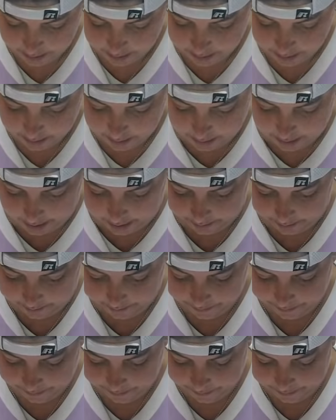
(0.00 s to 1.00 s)
Okay?
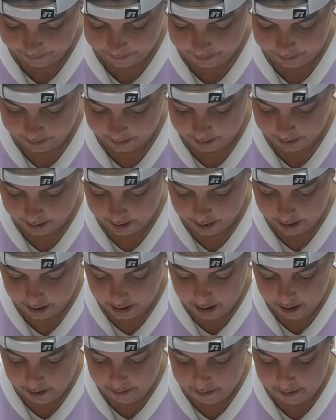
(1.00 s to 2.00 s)

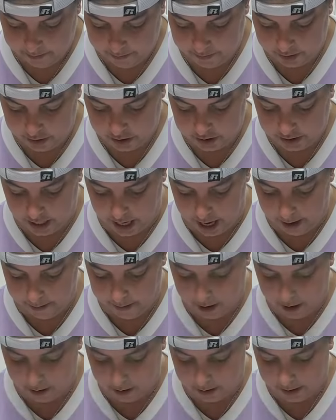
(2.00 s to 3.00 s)
But if you're just
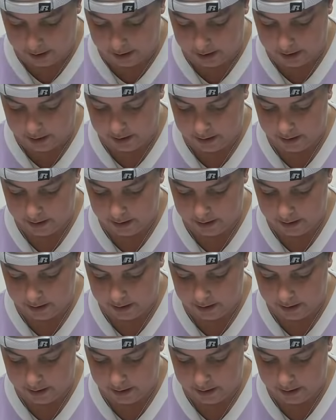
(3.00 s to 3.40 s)
eyeballing it,